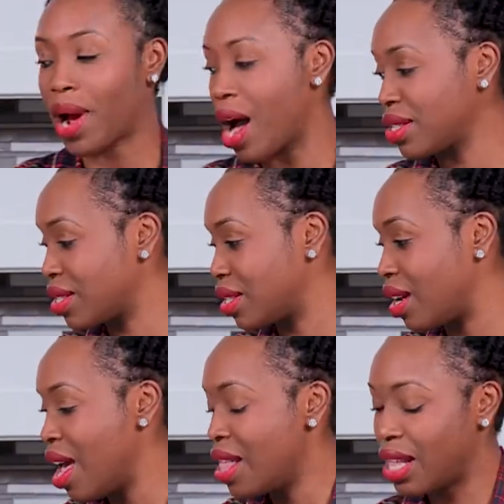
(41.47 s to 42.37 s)

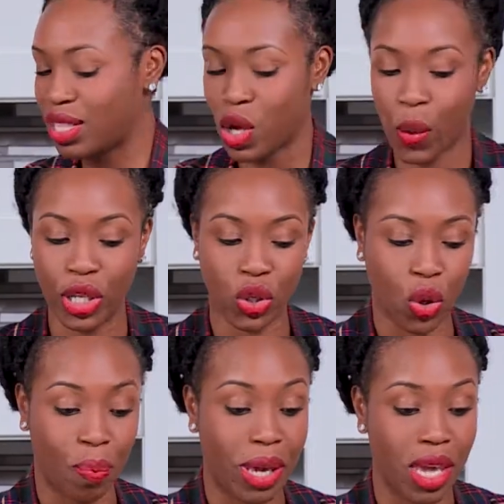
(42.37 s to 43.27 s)
pasta that's going to
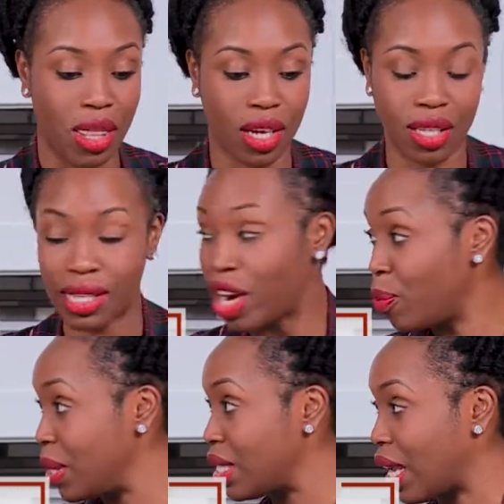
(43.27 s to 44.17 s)
be the
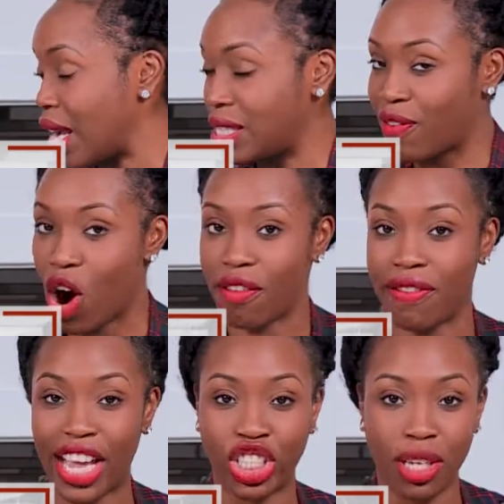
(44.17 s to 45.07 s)
centerpiece, I guess, of our
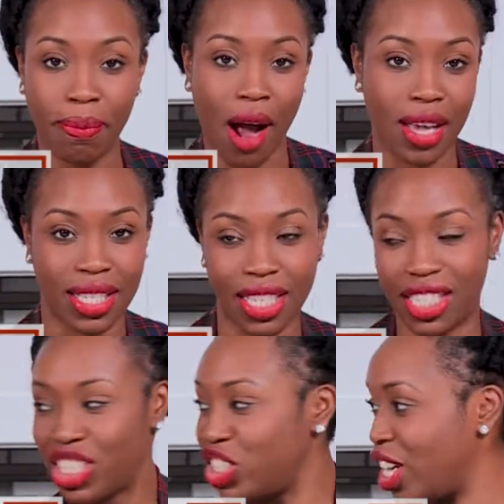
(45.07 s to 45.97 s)
veggie pasta
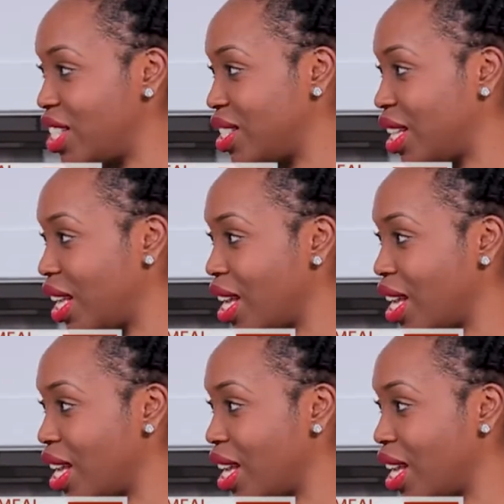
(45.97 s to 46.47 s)
dish here today.